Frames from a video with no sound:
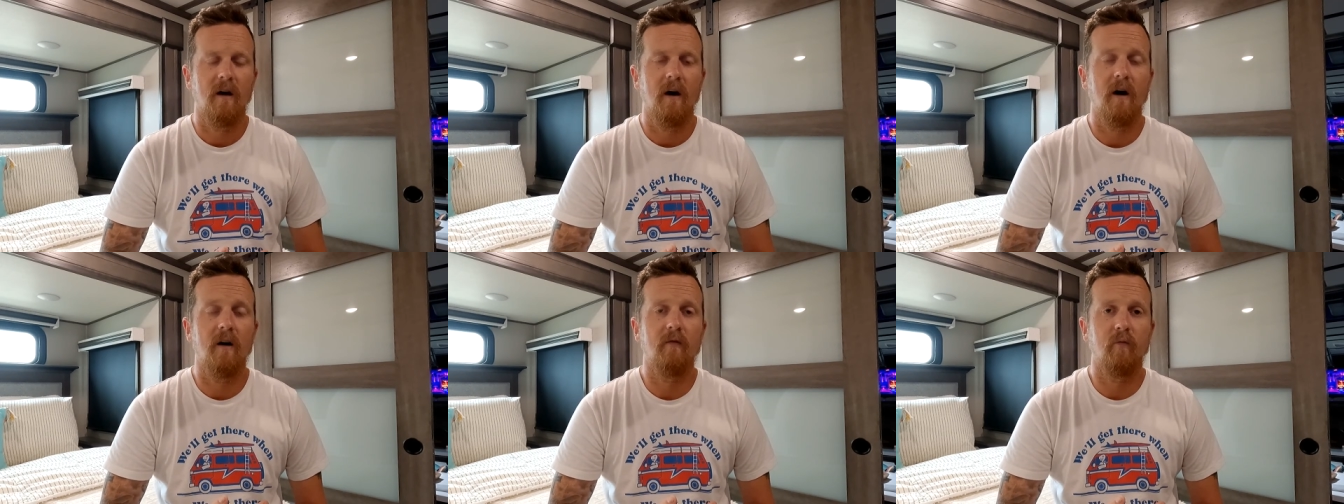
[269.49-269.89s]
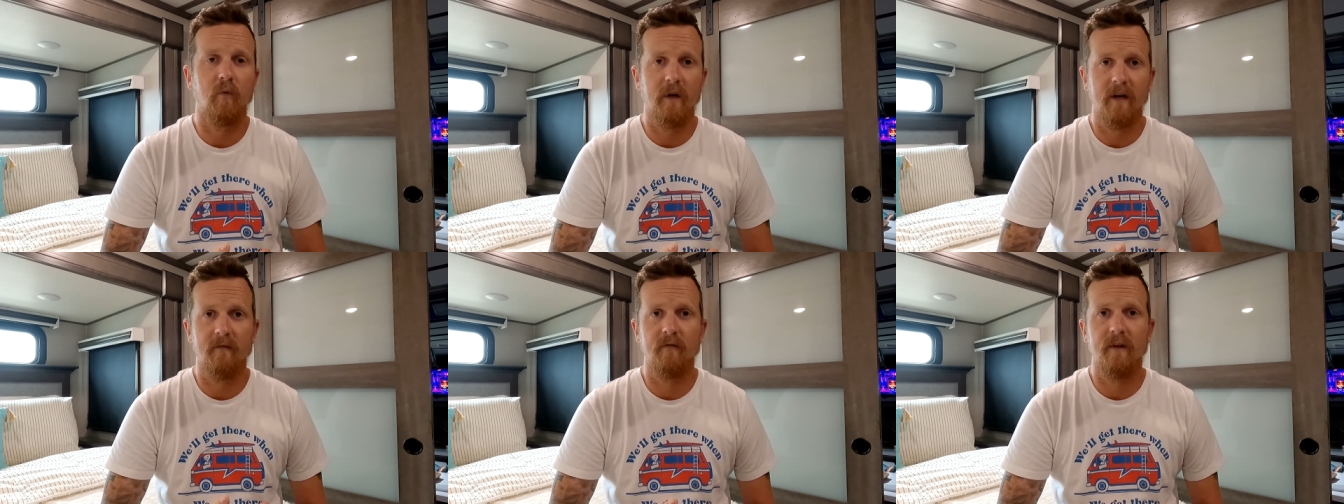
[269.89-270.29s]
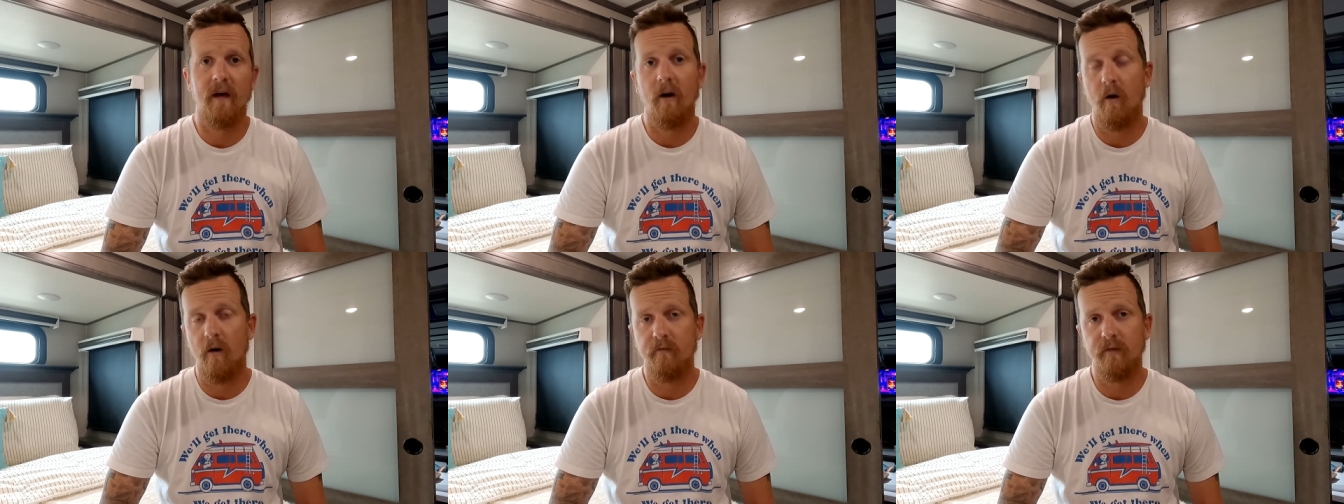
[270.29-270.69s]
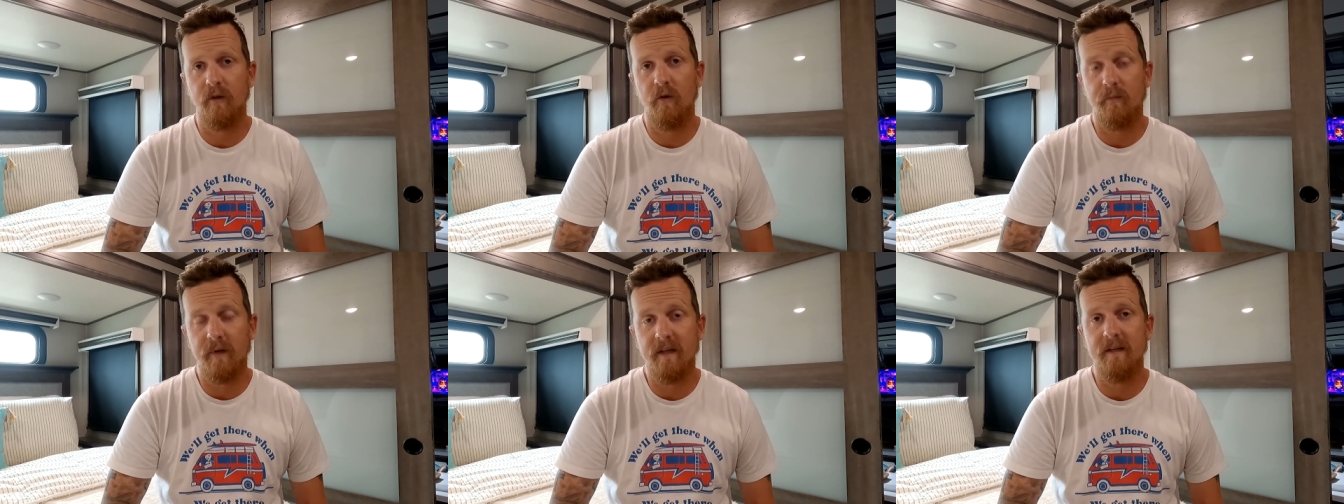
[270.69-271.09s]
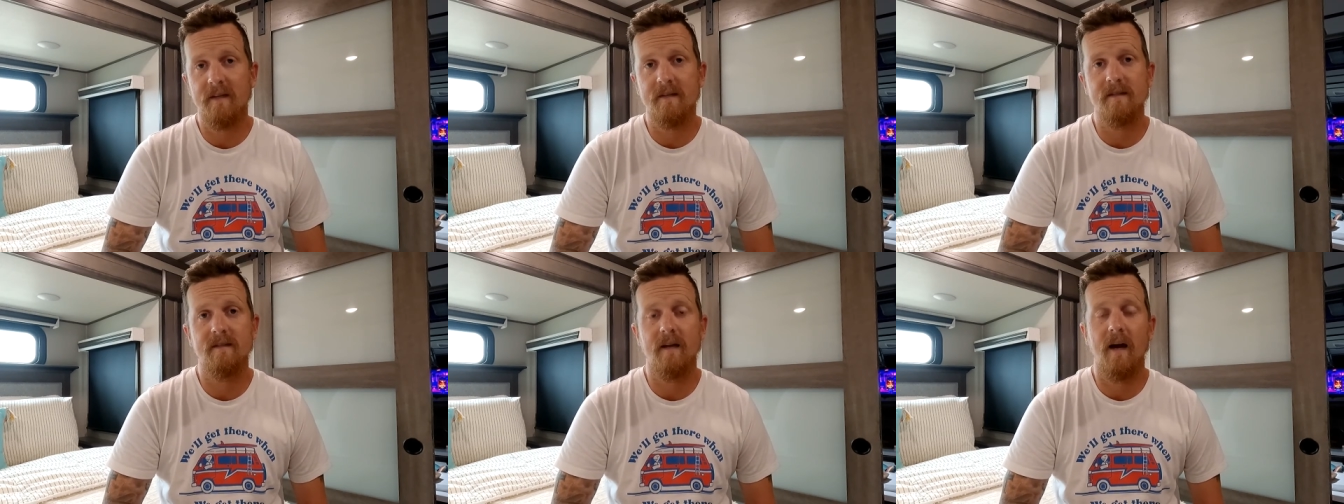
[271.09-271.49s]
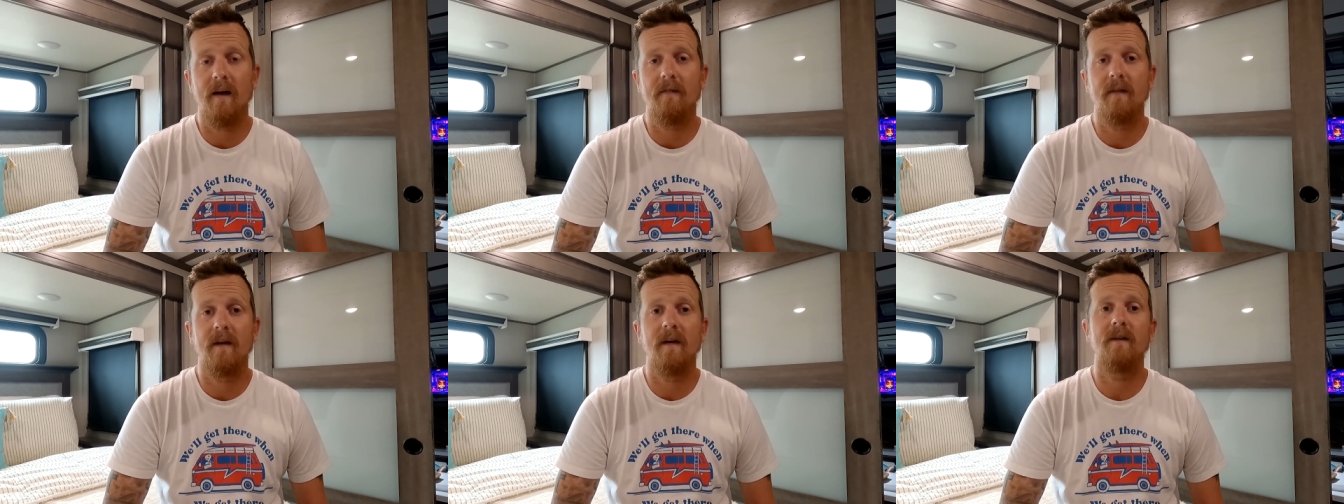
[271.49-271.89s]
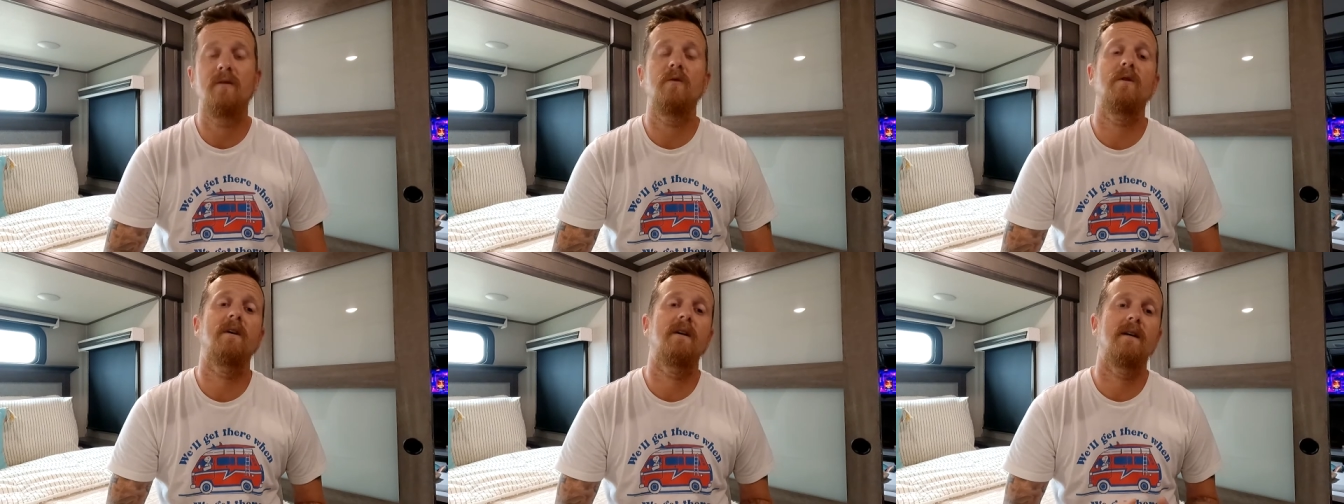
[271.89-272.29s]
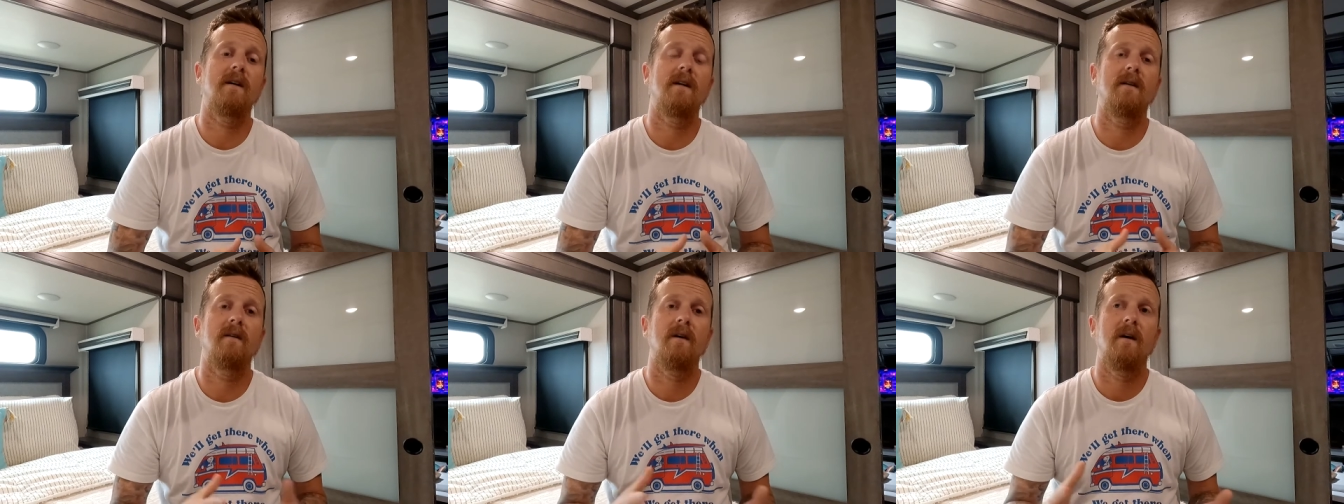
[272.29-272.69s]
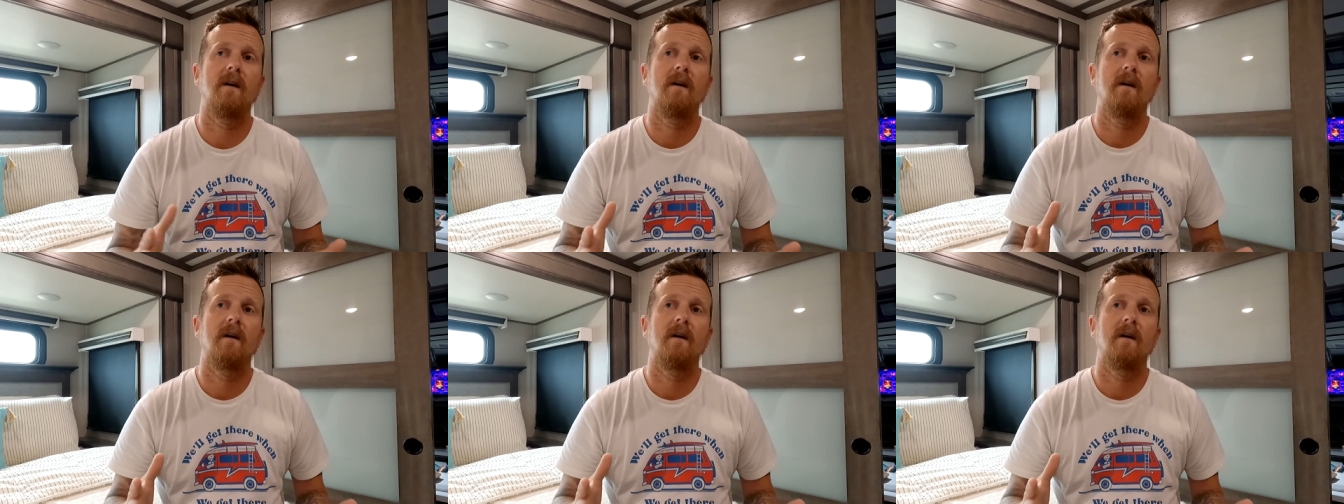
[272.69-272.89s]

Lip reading: of whatever that envelope is, and then you can